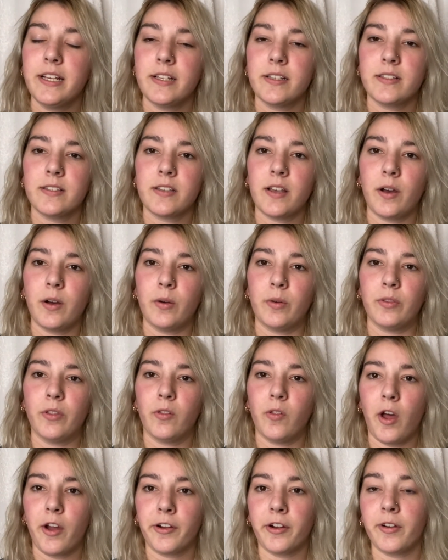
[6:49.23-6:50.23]
So the
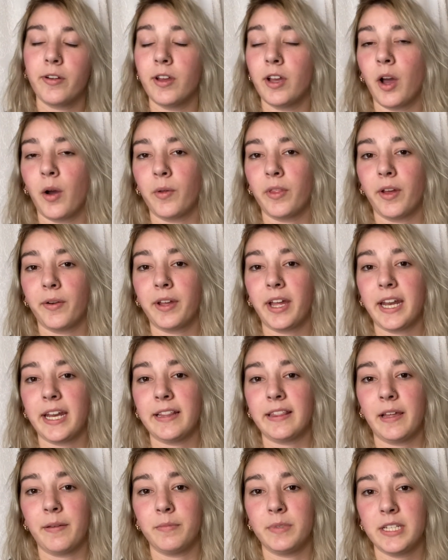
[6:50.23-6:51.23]
longer you go without
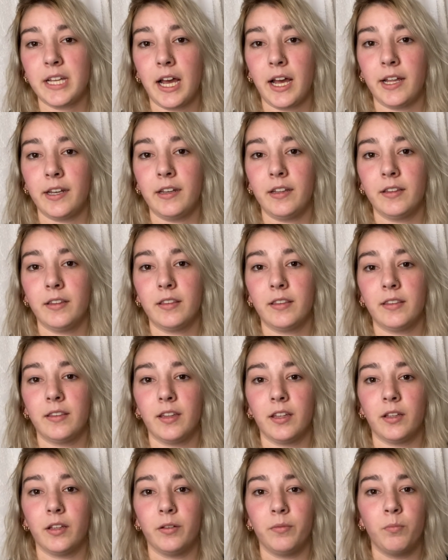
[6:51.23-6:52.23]
getting them done,
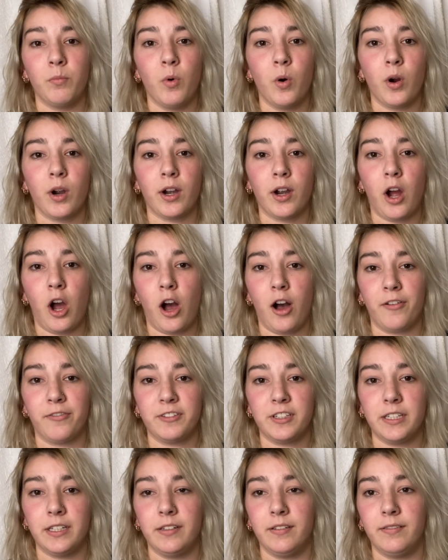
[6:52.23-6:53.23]
the more
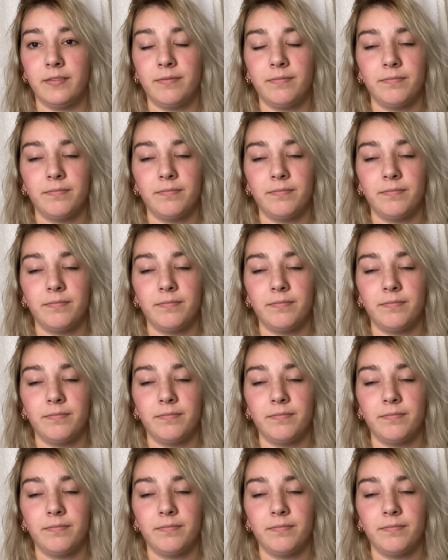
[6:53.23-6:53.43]
often,